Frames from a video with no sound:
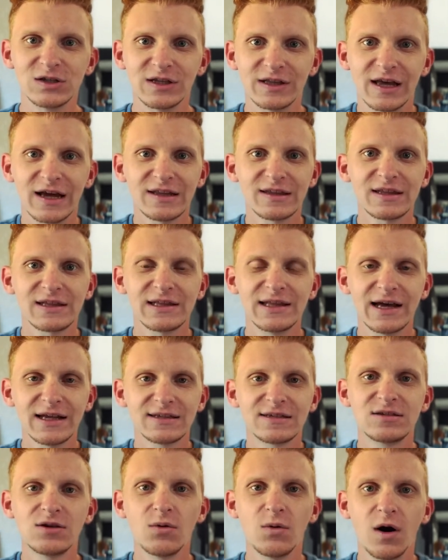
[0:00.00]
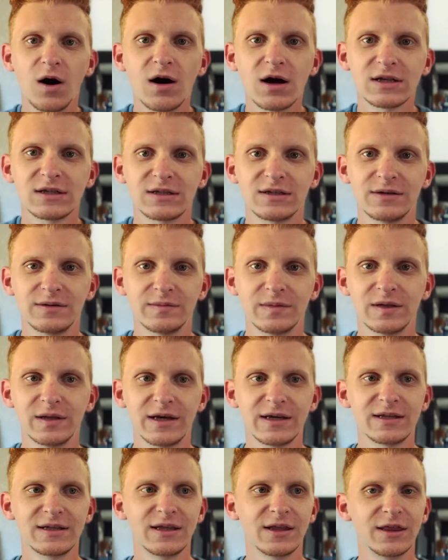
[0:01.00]
And that's so awesome,
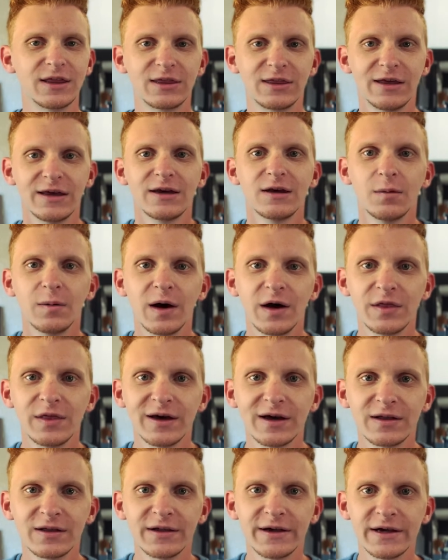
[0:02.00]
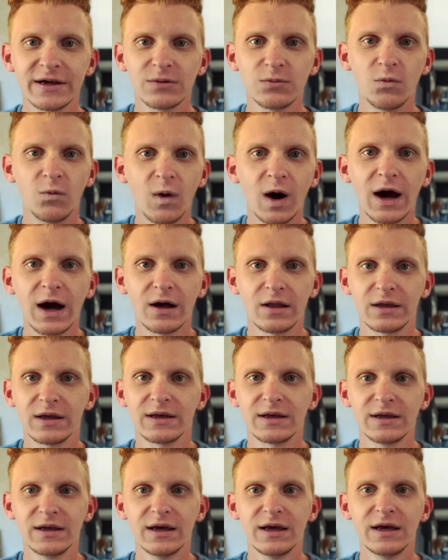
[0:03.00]
like, to think about that, like, wow,
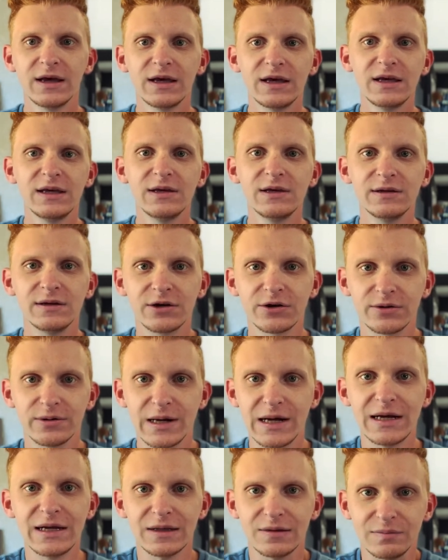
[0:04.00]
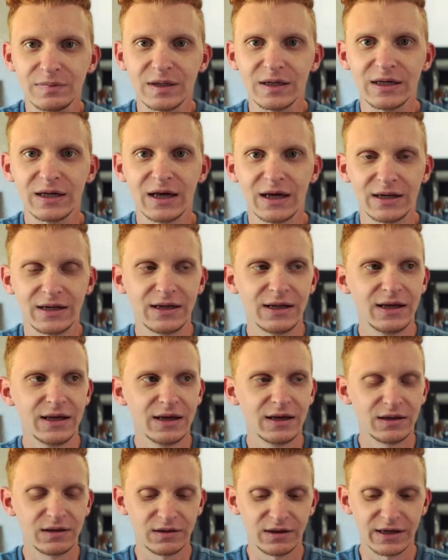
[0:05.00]
like, He created me, and
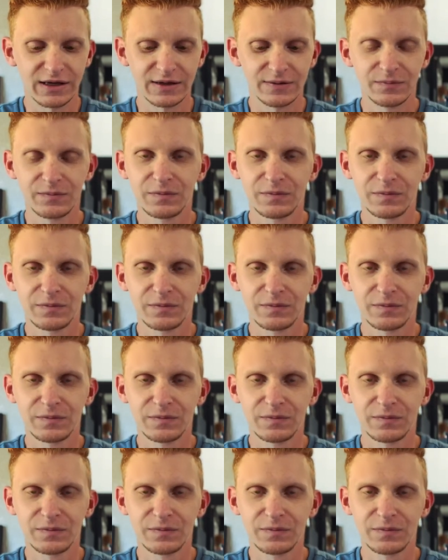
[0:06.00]
like,